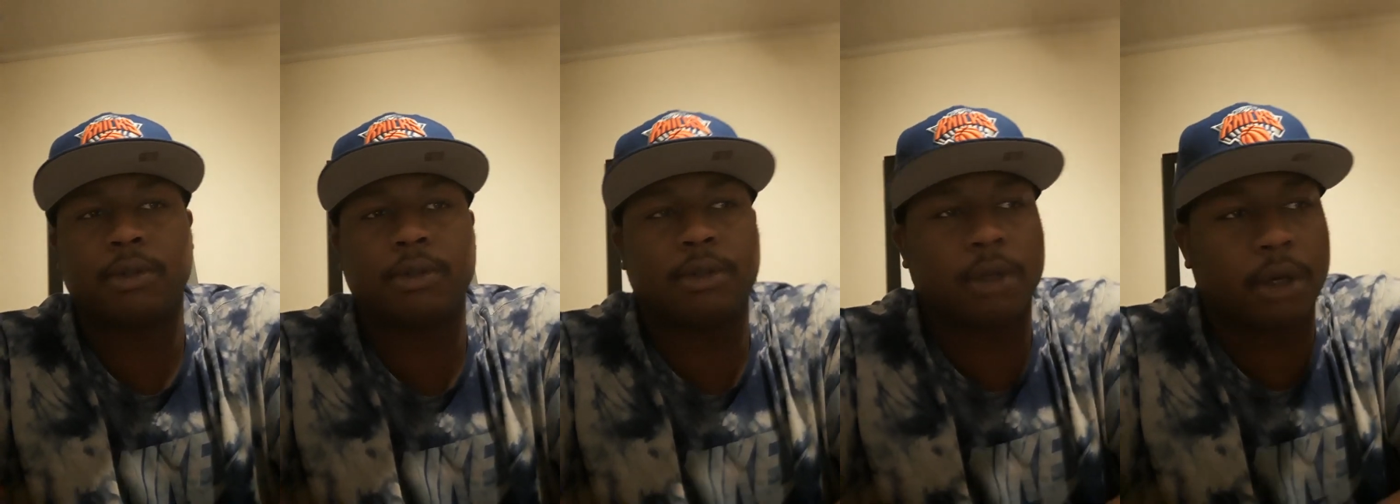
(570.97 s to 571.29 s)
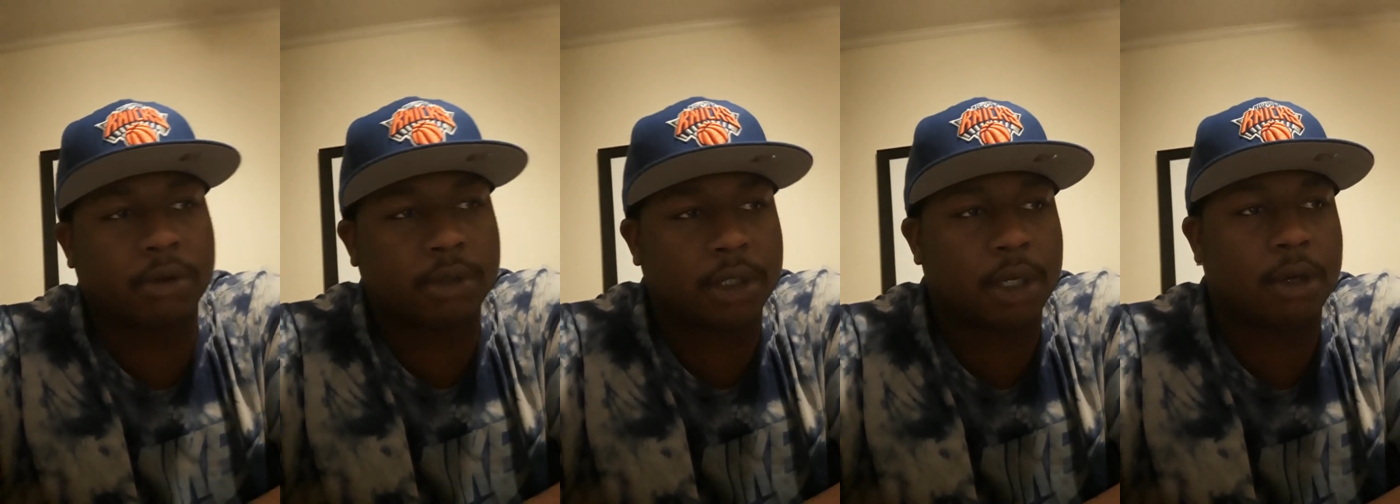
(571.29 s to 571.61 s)
You
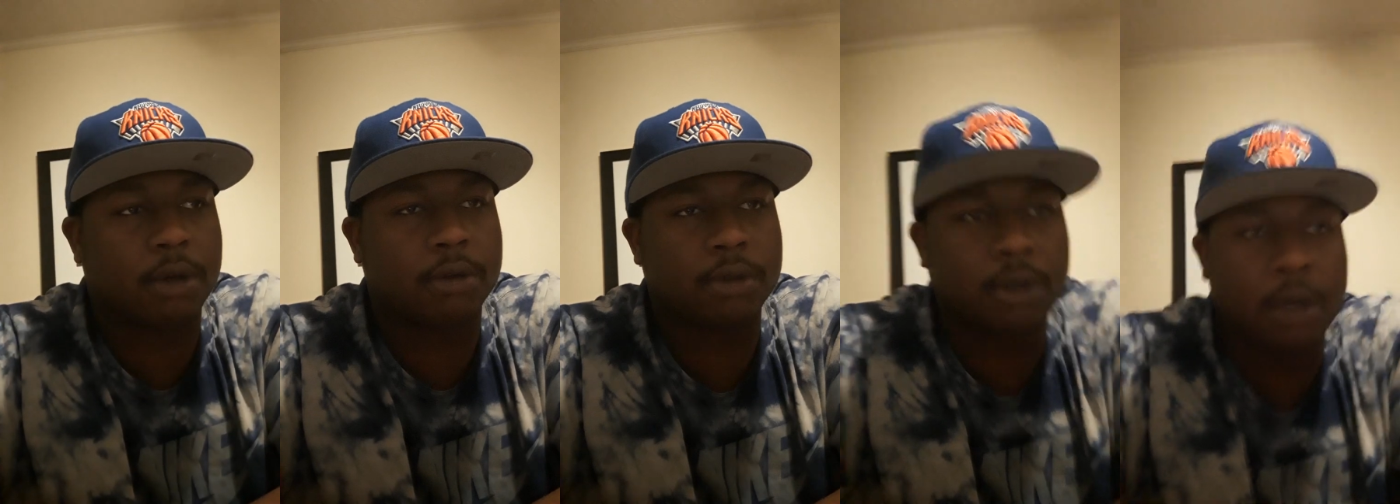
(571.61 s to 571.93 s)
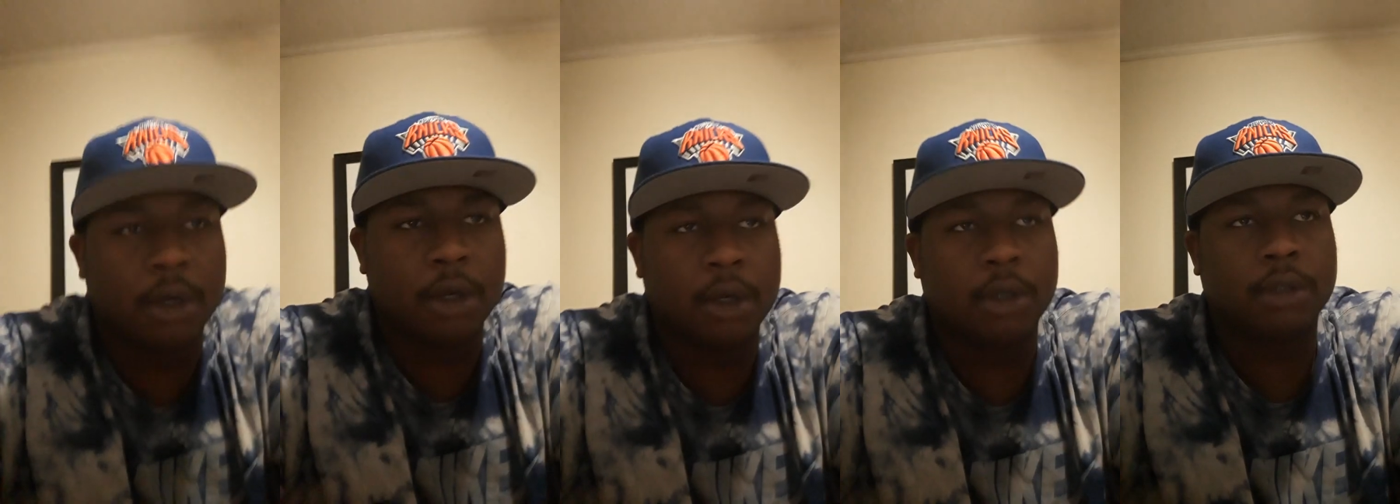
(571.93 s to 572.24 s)
know, so
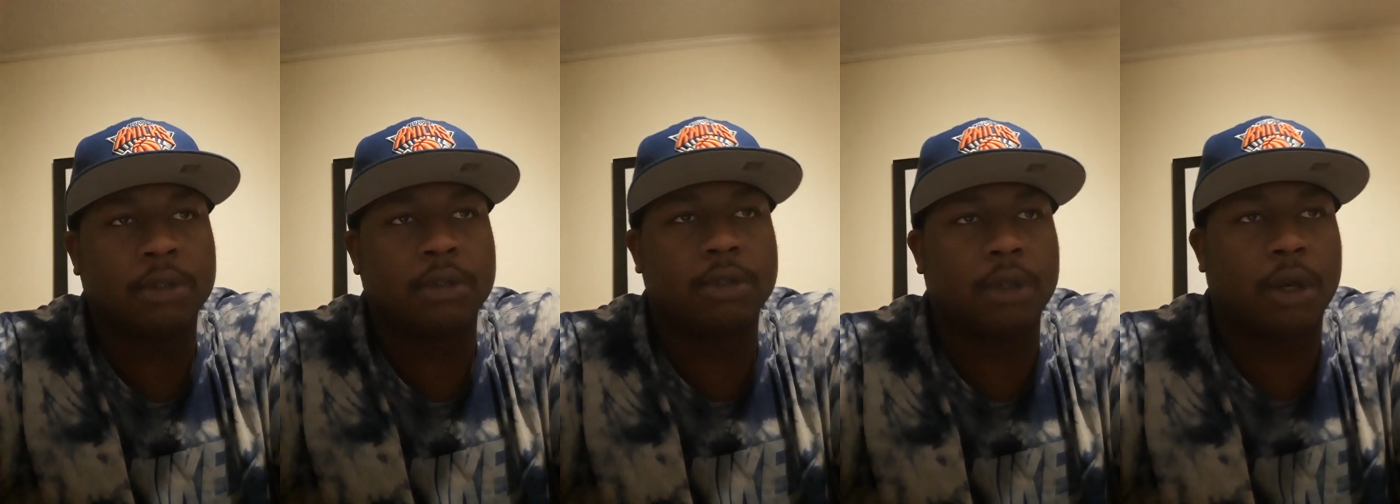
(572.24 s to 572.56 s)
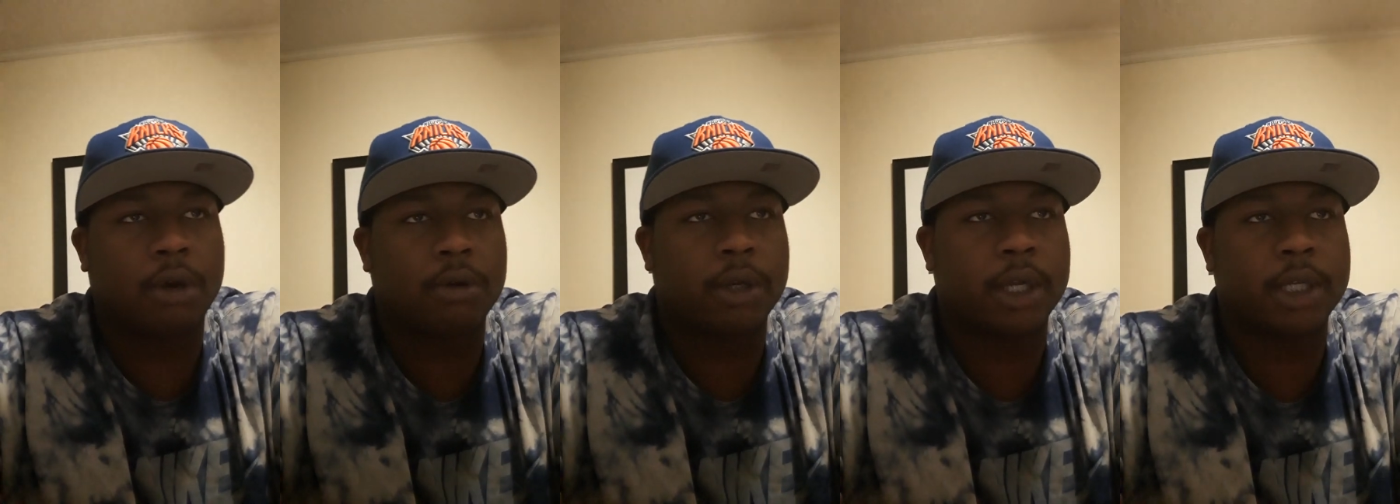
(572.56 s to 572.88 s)
you
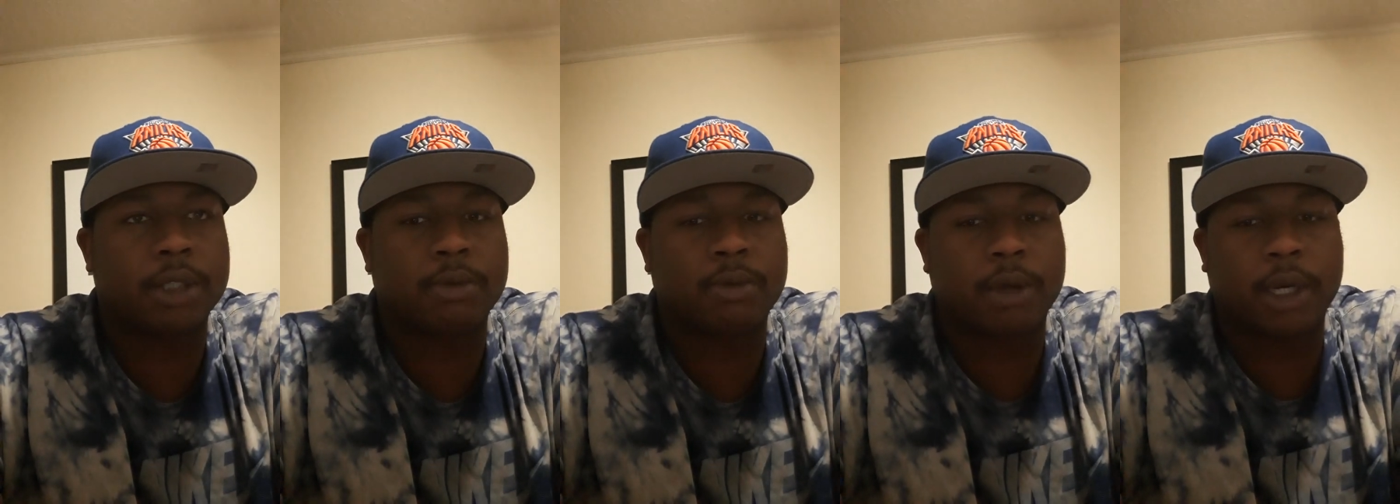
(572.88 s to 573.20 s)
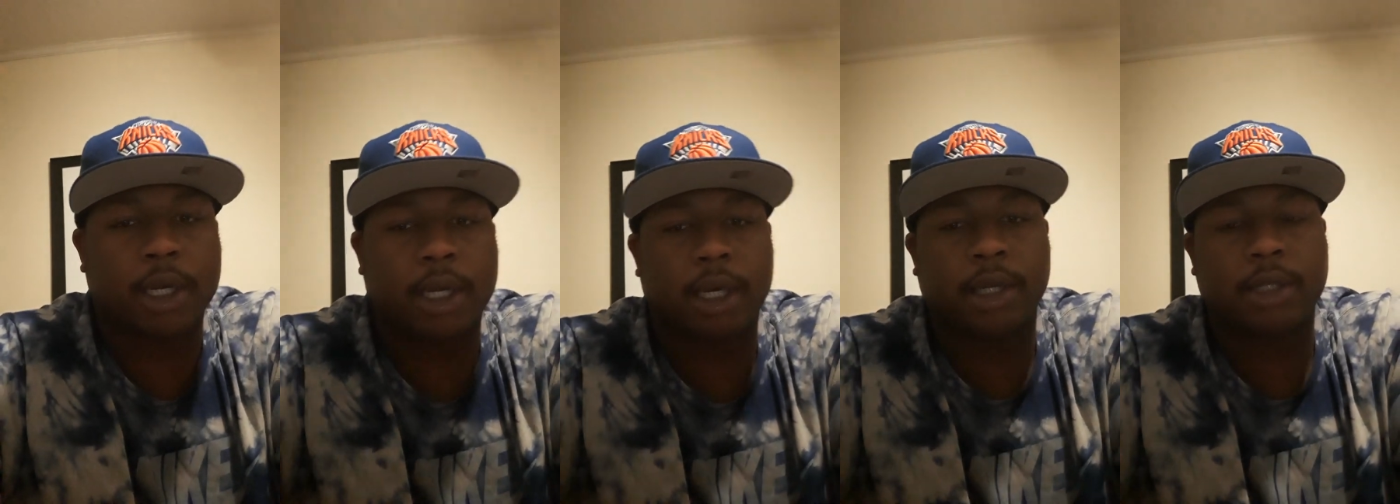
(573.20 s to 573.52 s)
know it is what
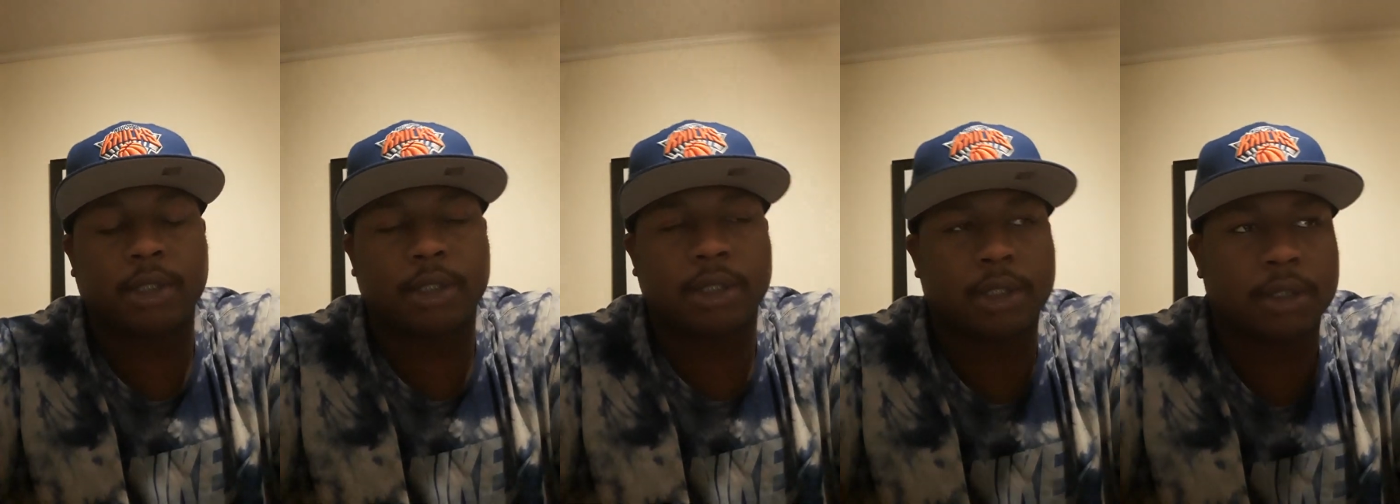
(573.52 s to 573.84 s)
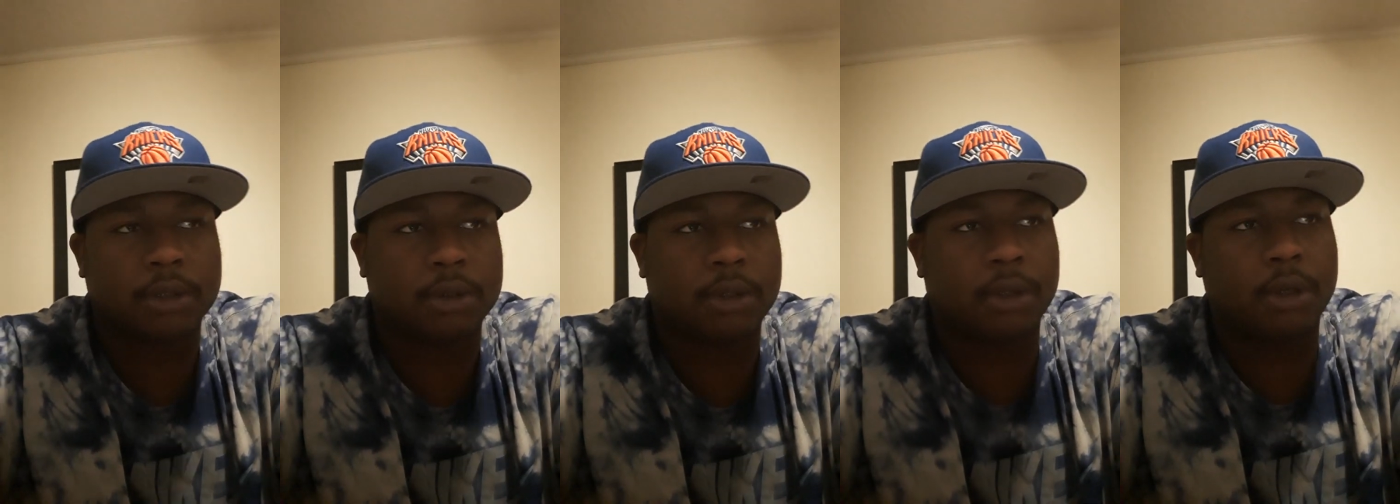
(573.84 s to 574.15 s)
it is.
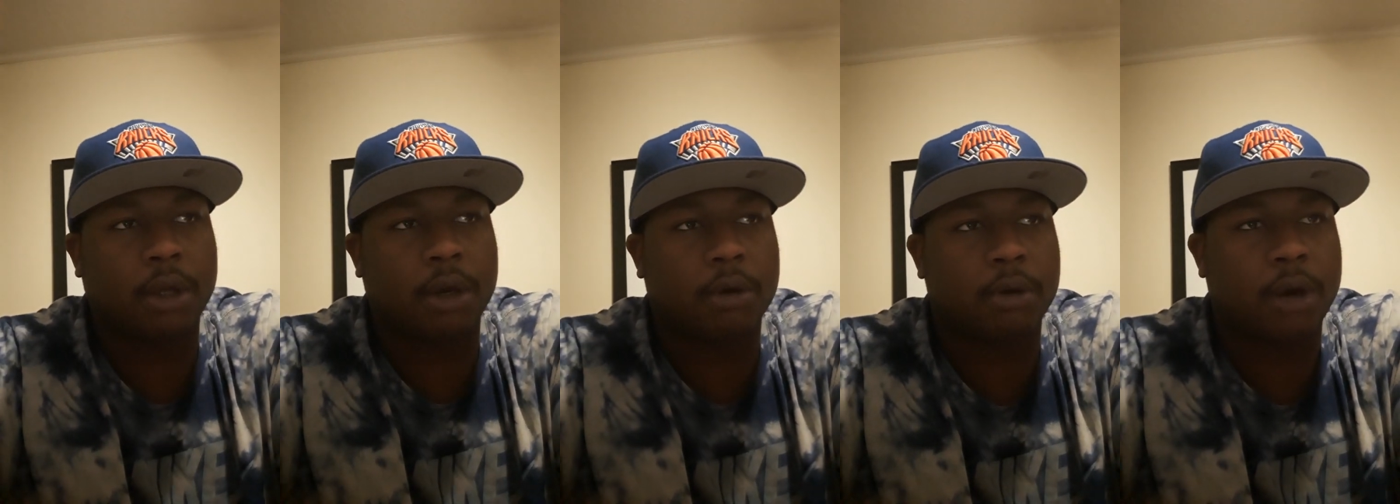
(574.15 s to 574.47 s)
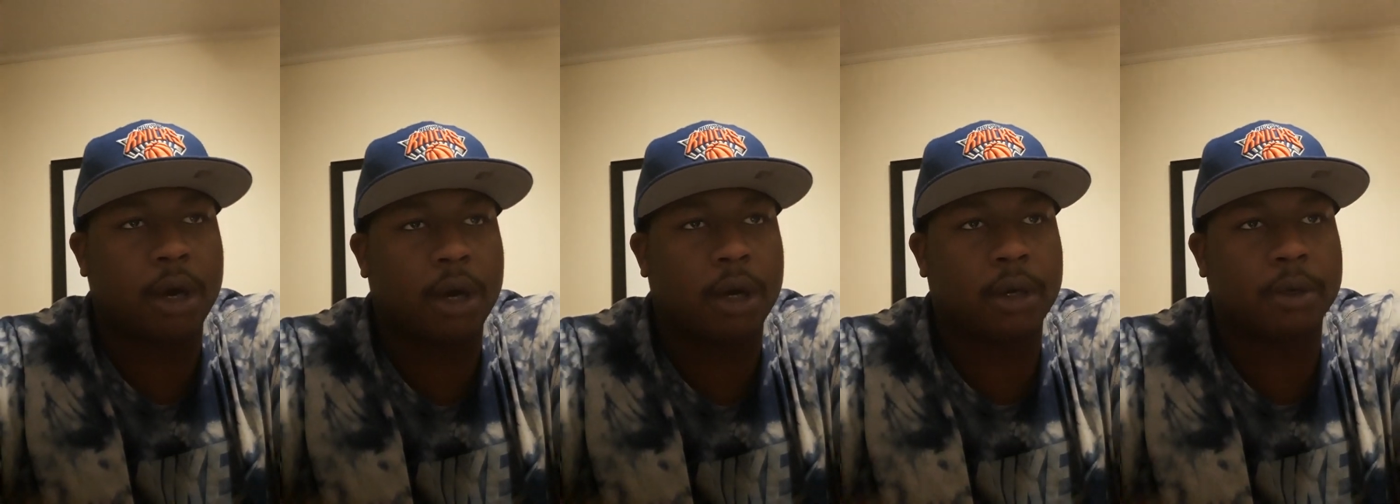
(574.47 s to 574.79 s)
You know.
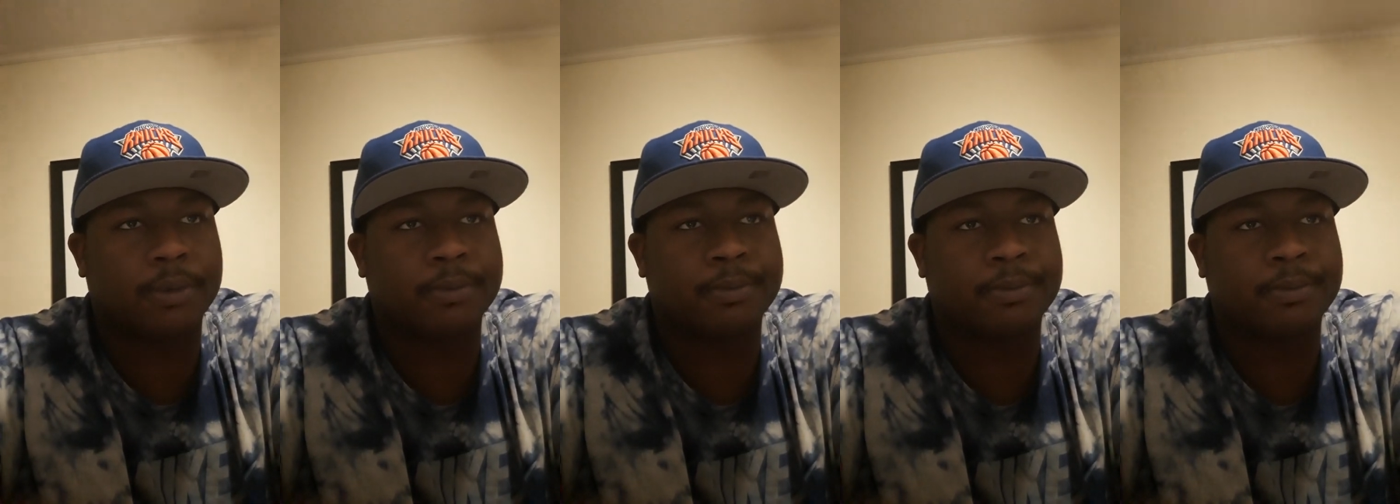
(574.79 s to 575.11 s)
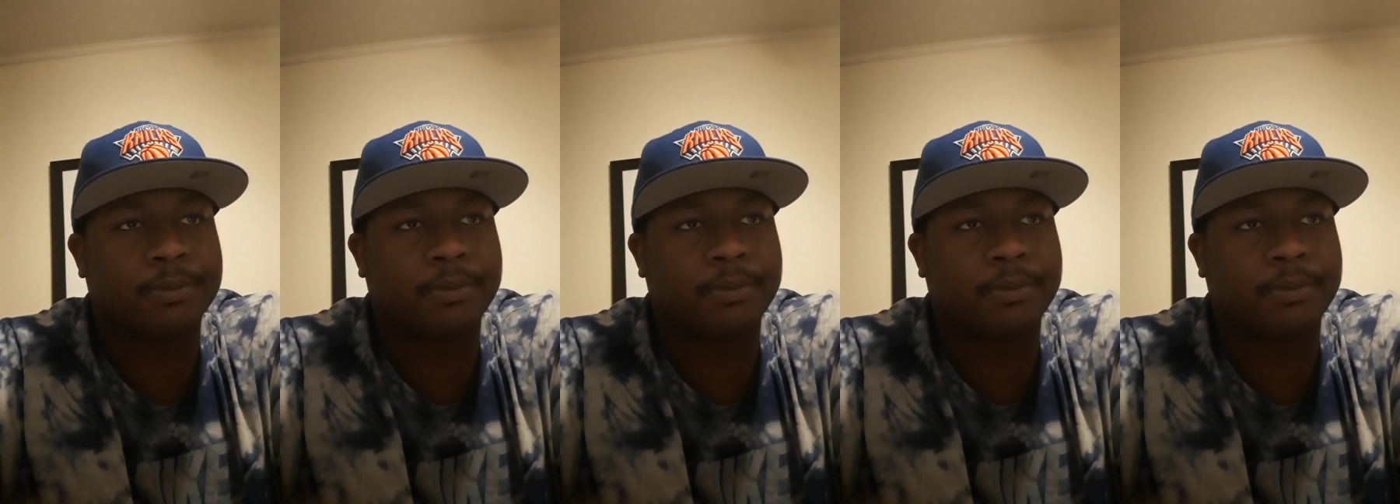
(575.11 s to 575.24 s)
Um,